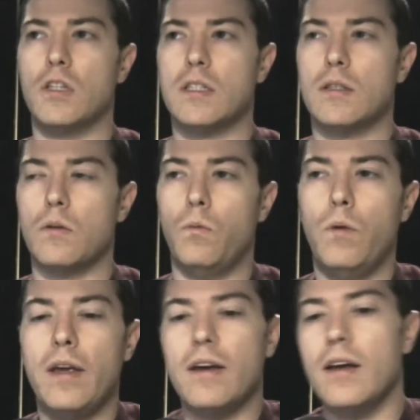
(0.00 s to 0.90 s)

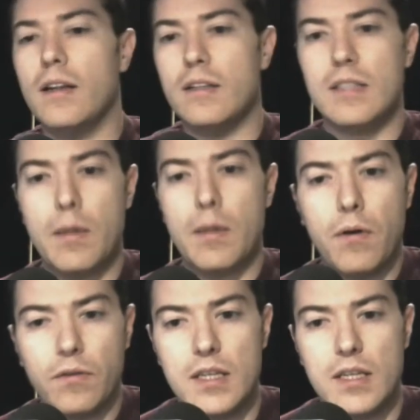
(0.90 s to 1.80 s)
weaken some of these
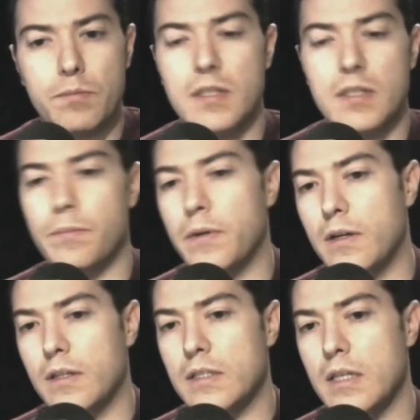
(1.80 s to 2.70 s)
principles
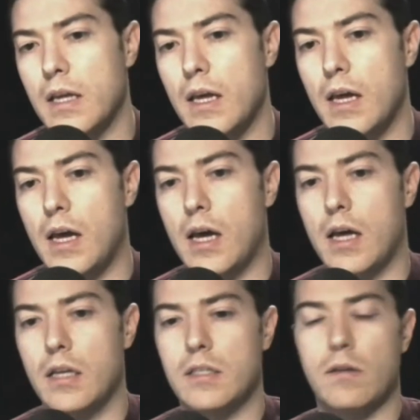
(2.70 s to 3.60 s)
so
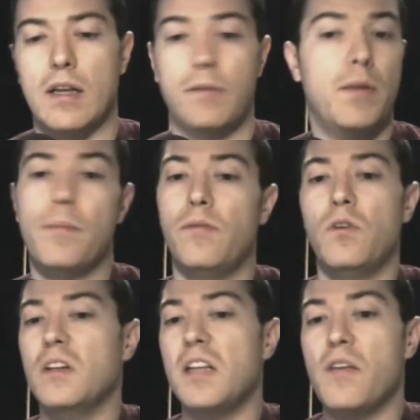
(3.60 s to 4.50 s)
that people wouldn't
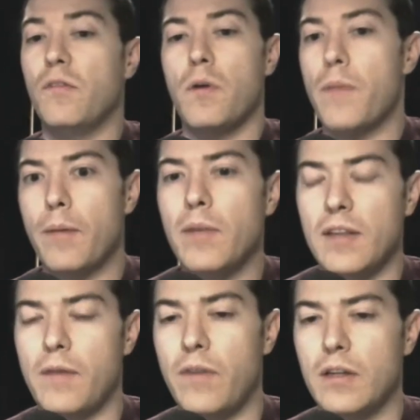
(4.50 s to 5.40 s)
even remember them when a
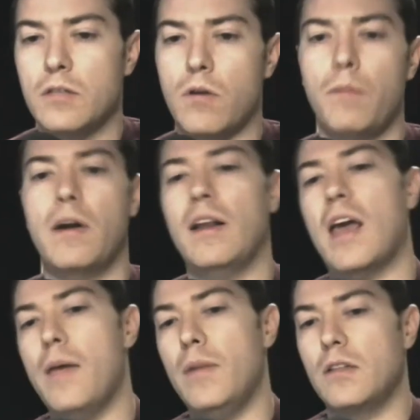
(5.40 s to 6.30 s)
strongman came into
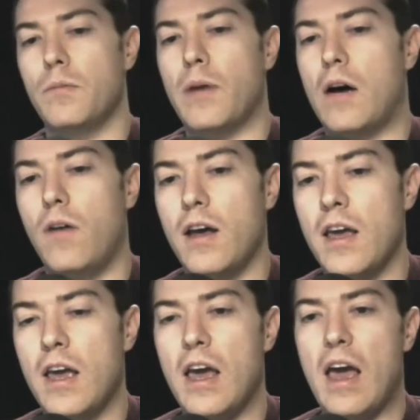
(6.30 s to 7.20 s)
power,
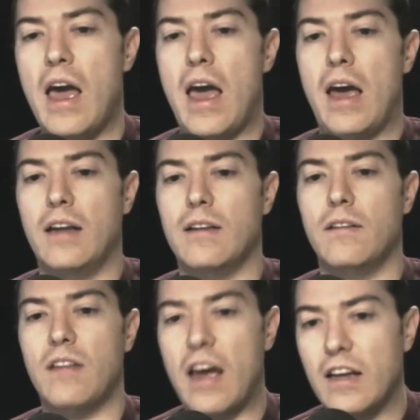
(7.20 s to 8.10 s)
and
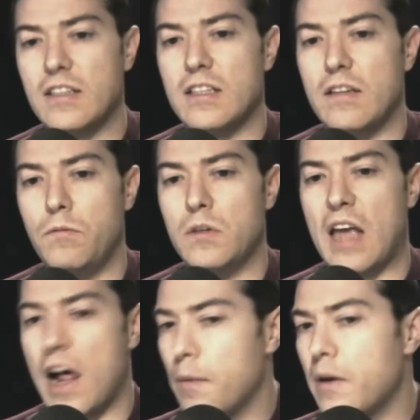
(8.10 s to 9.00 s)
that would help
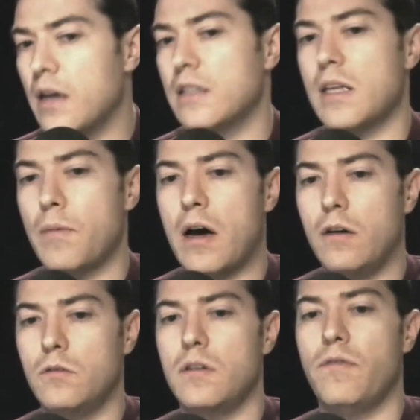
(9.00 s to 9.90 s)
us somehow to
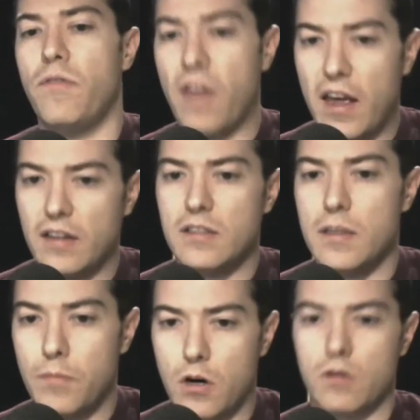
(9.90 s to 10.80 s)
defend
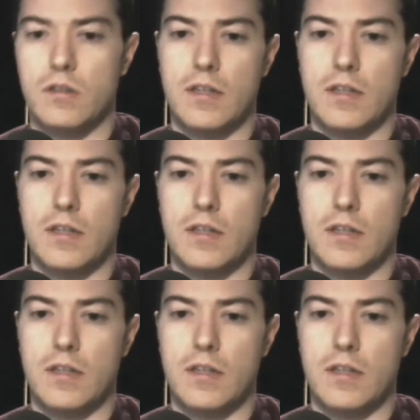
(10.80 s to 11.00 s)
democracy.